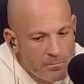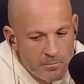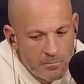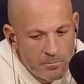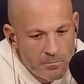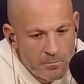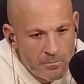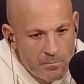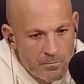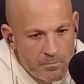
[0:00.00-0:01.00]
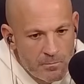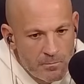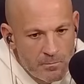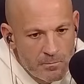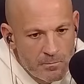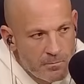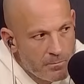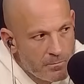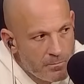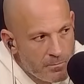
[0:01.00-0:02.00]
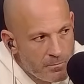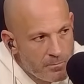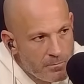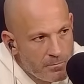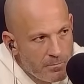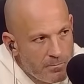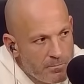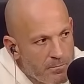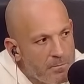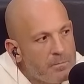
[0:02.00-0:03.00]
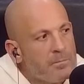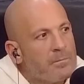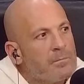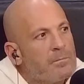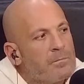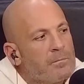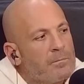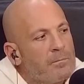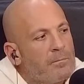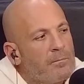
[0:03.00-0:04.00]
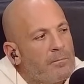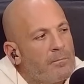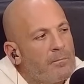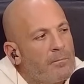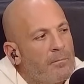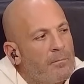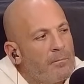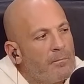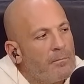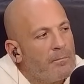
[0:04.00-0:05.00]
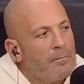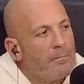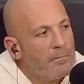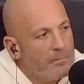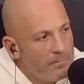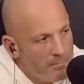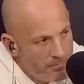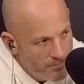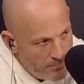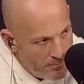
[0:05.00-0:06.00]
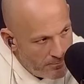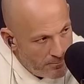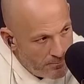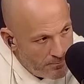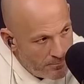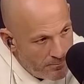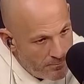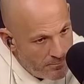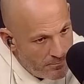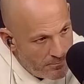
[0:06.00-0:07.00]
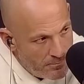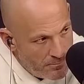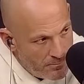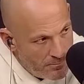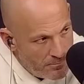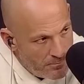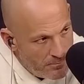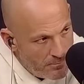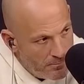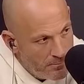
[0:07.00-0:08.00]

The person shown says nothing.